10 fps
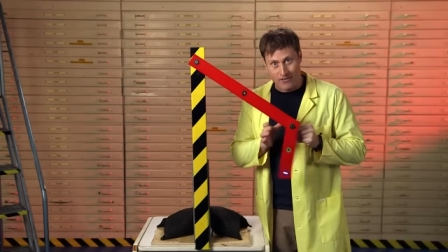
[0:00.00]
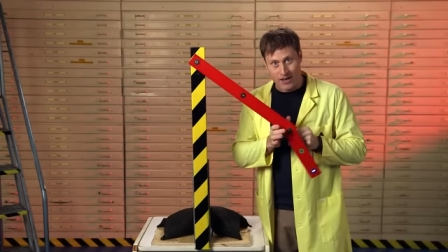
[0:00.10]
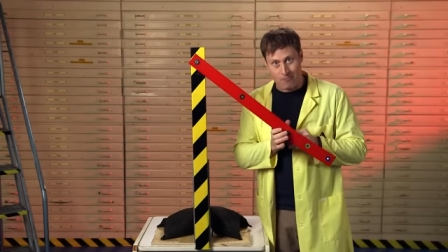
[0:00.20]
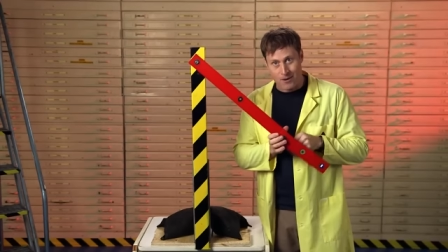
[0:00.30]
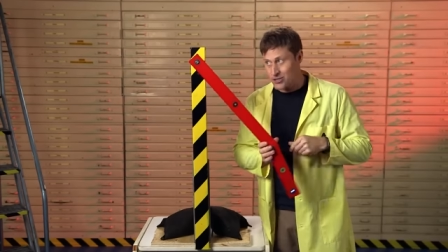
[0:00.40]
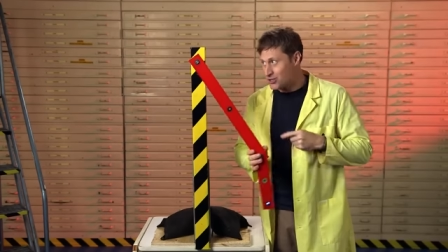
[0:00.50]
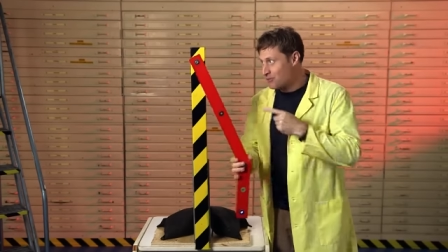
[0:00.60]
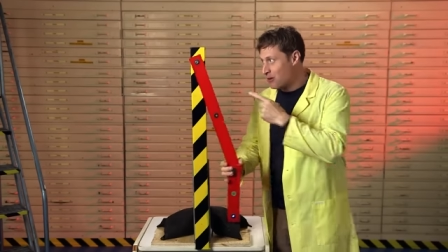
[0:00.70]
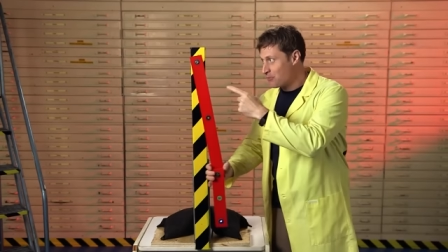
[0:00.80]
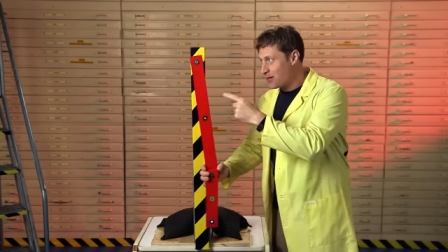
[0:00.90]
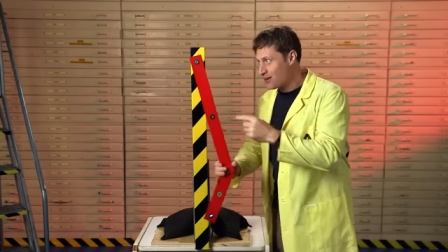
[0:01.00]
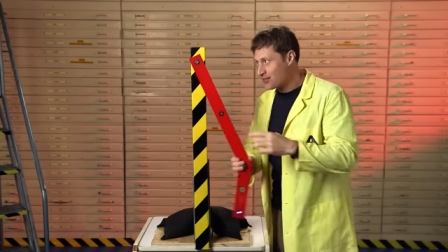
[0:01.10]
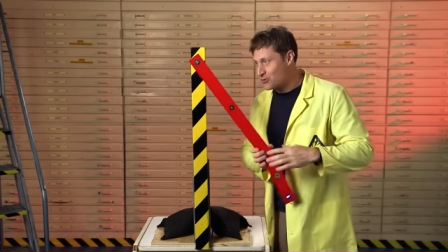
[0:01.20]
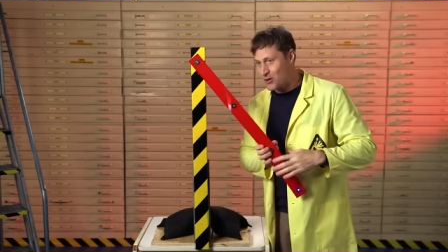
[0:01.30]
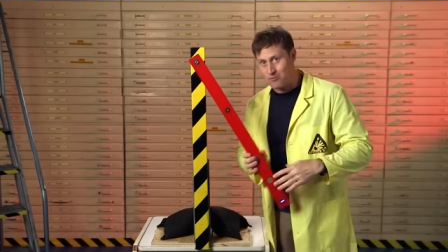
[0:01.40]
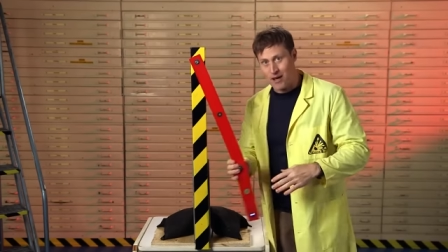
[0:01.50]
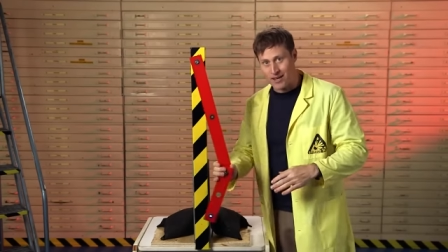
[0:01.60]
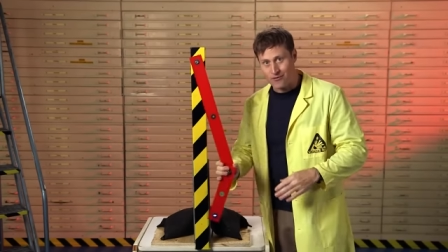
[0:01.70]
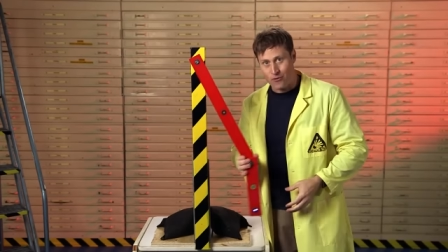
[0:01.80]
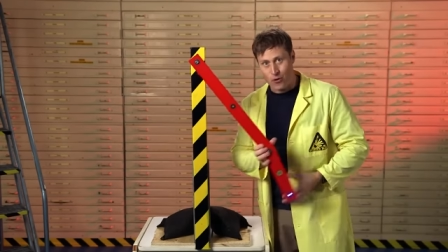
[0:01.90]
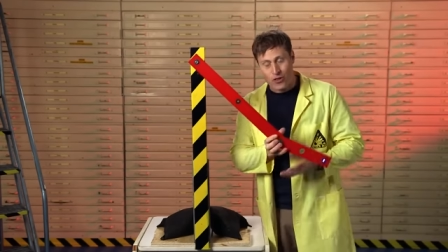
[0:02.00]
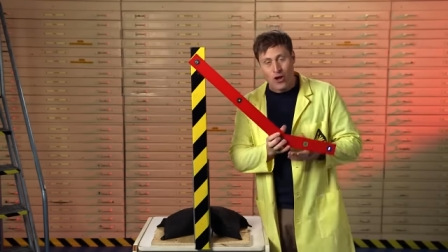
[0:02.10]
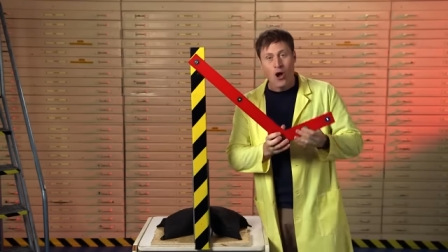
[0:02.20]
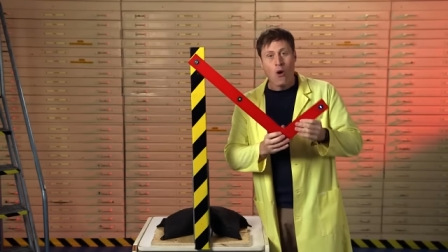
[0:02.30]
I've got a pendulum up here that swings back and forth.